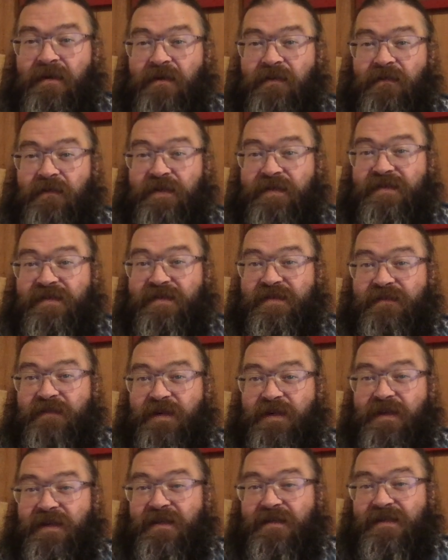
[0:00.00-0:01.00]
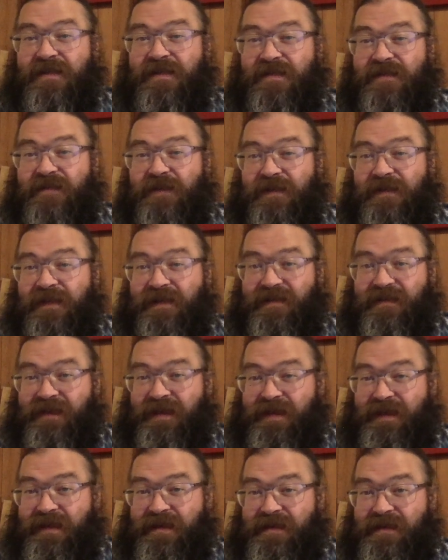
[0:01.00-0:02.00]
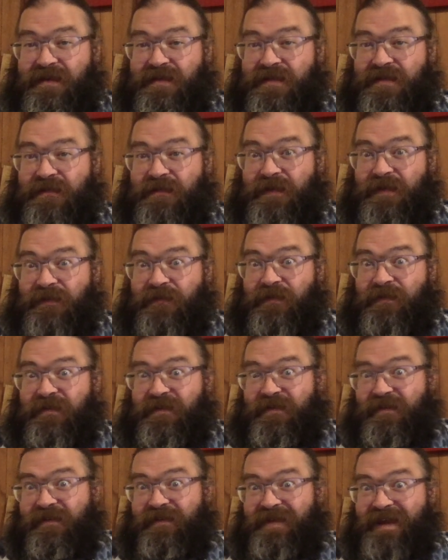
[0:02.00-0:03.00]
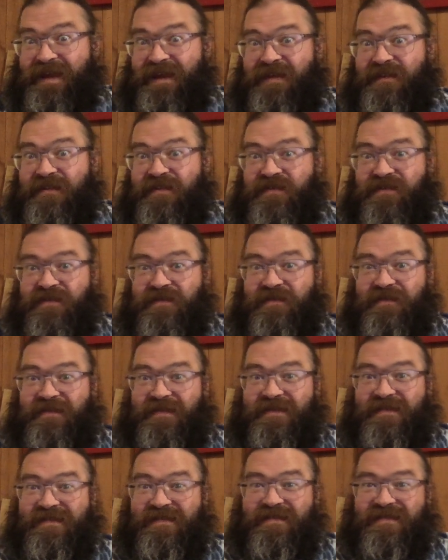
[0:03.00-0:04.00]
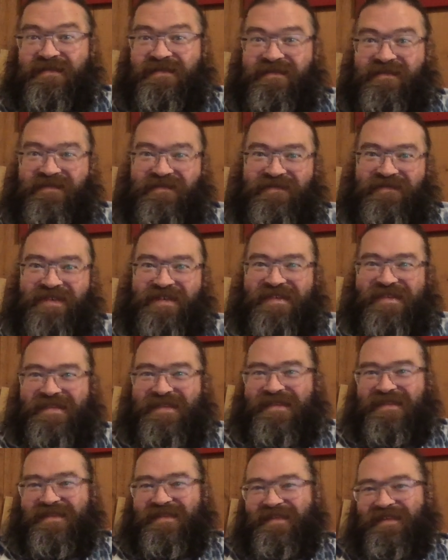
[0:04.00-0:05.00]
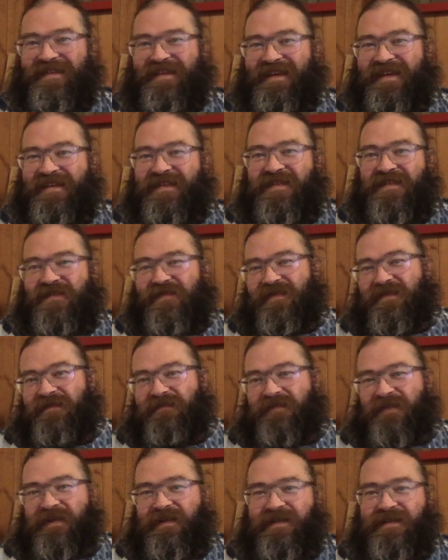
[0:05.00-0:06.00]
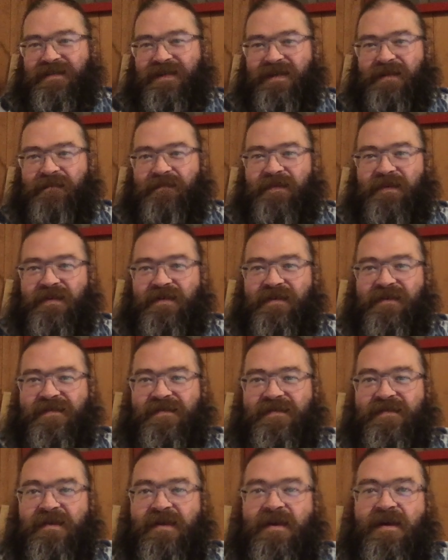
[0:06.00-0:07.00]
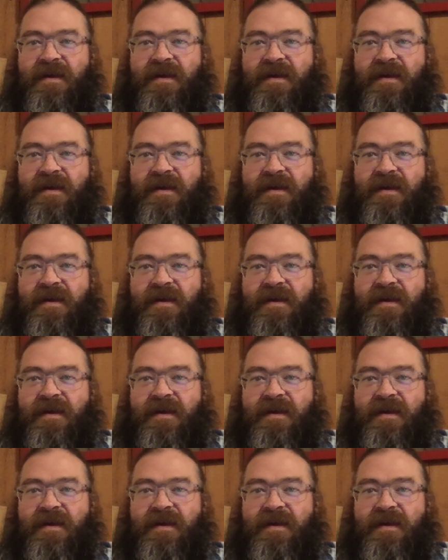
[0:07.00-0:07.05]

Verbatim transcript: Rhesus monkey is not spelled like the candy, it's spelled with an RH, so it's rhesus, RH, for the blood type, because